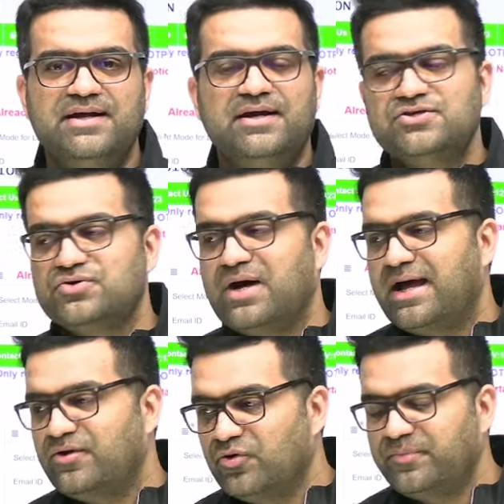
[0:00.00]
So I
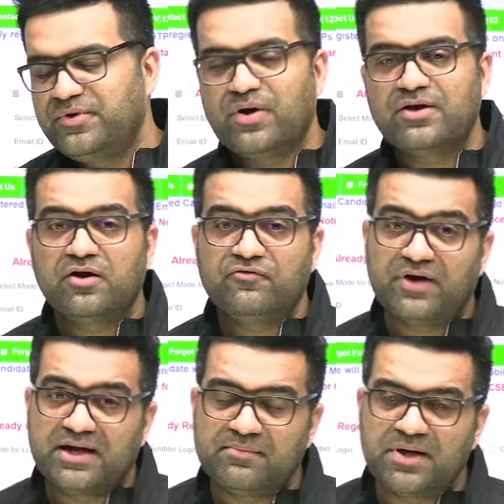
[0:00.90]
hope you are not one
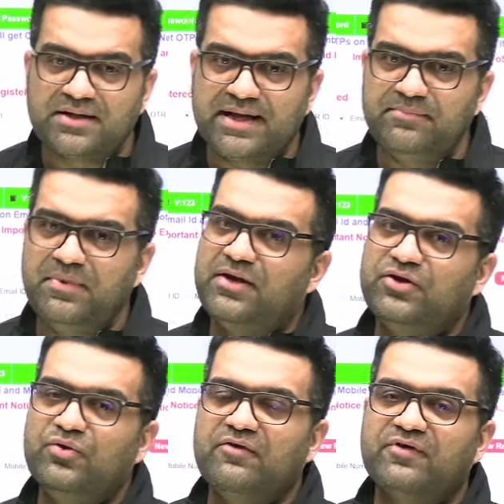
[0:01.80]
among them. You
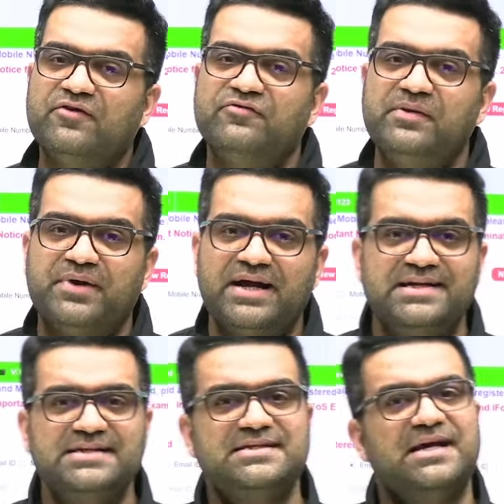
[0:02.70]
are one of the brightest.